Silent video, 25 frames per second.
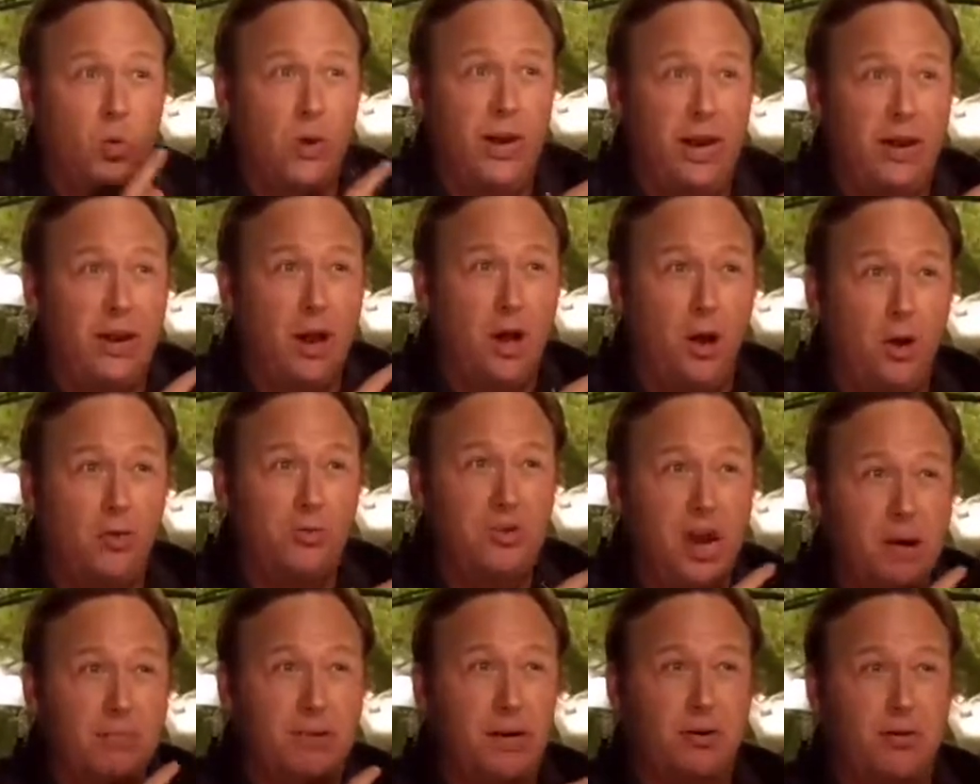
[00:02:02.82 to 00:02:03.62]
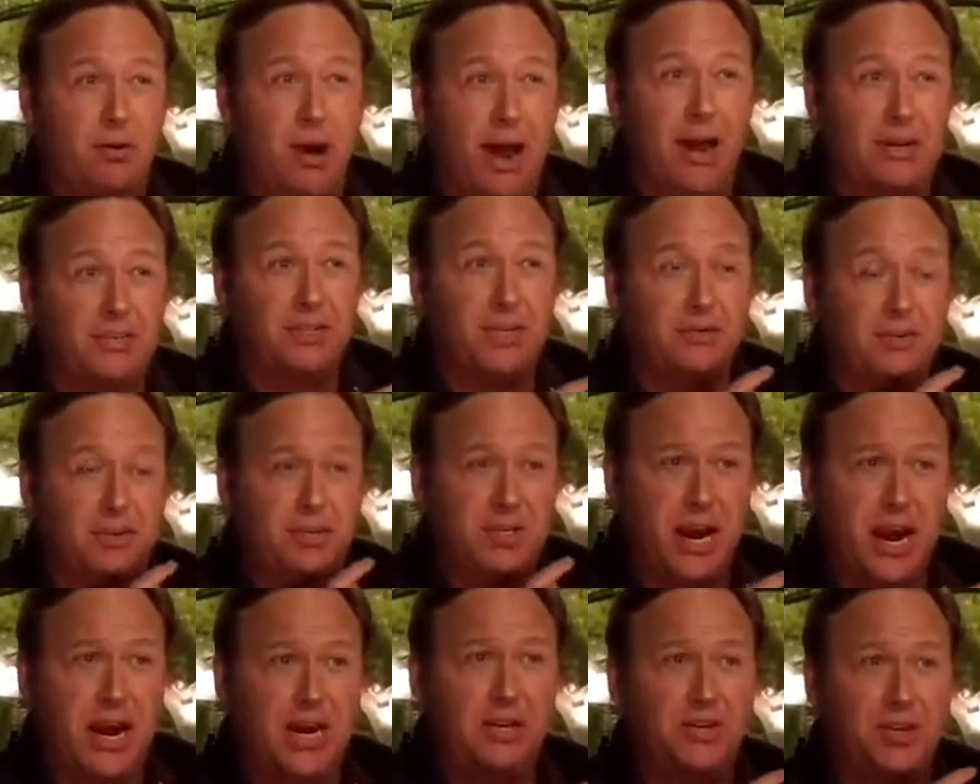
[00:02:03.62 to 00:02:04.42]
we know Democrats have
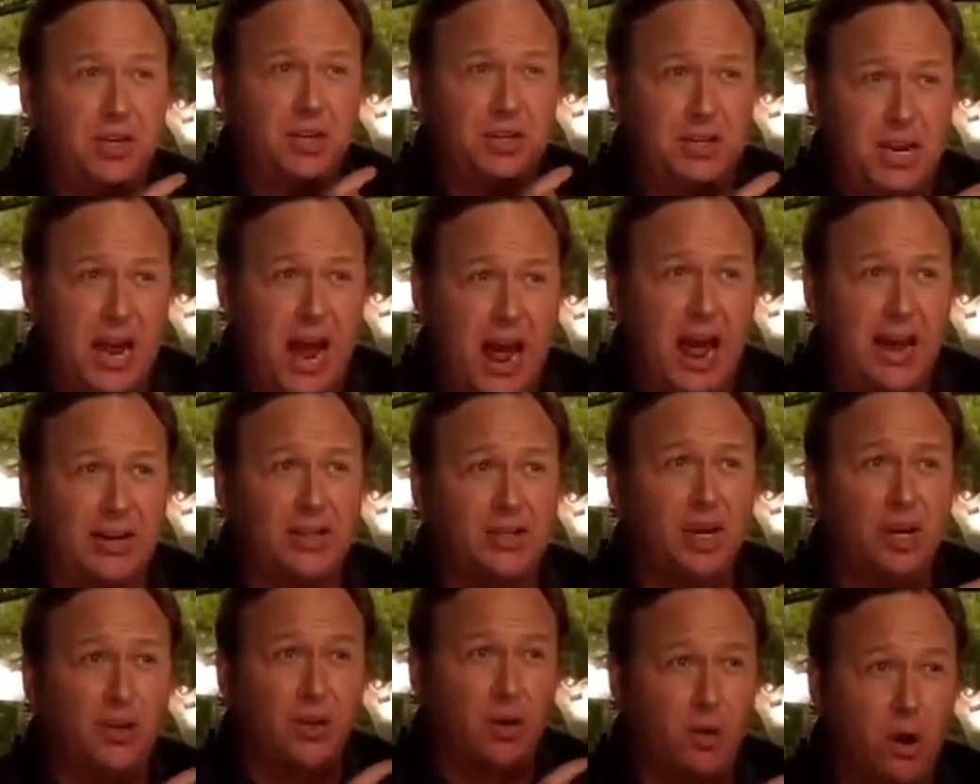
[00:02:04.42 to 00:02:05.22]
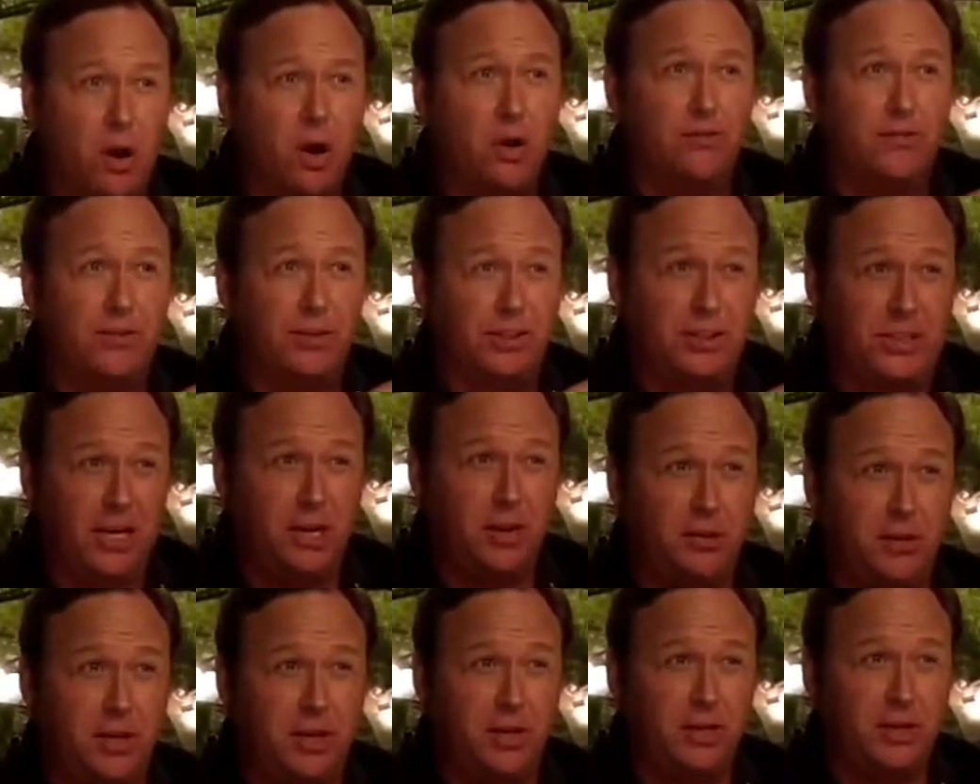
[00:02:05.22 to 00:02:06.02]
staged attacks on their own
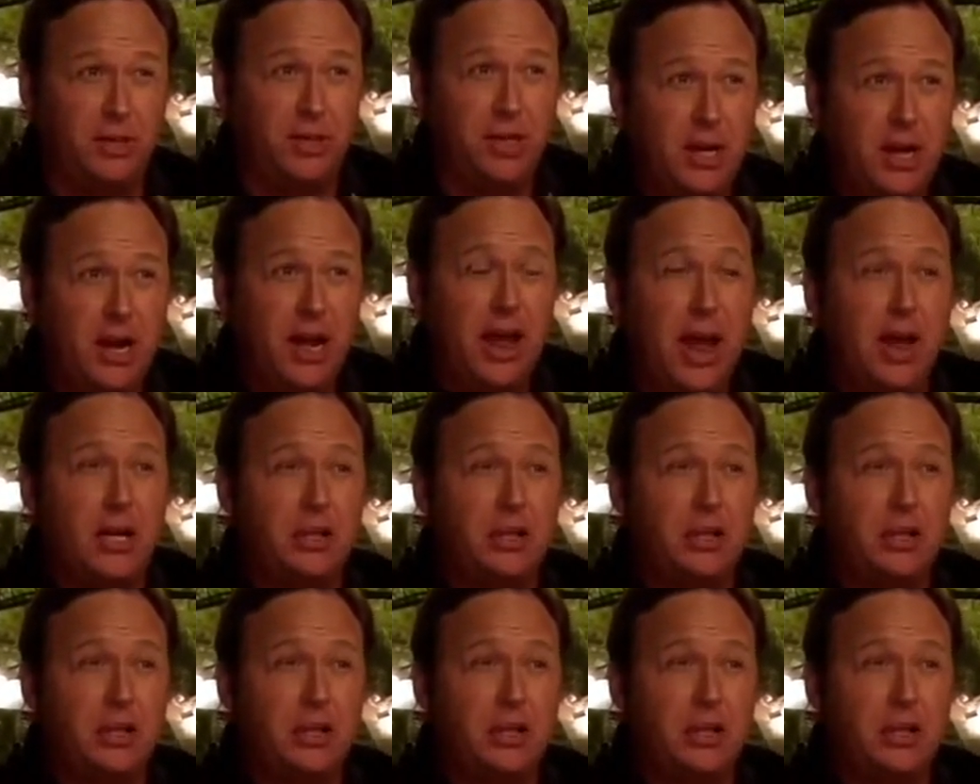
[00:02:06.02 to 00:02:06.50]
facilities